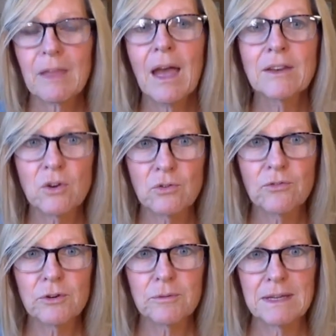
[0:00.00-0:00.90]
I know
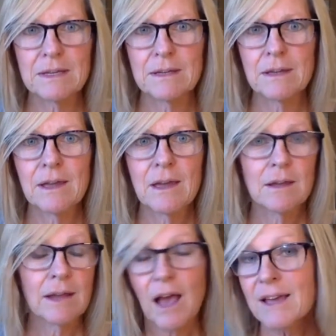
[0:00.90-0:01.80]
for me,
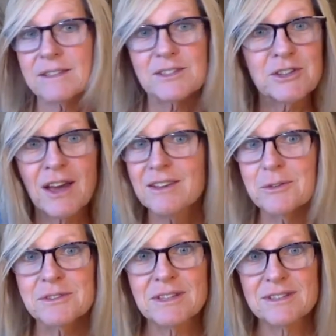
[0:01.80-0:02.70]
I
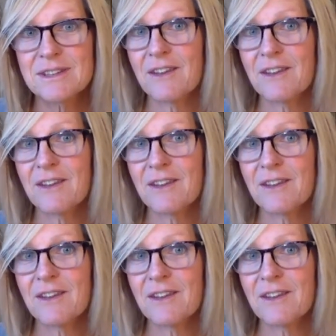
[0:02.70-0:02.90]
use this.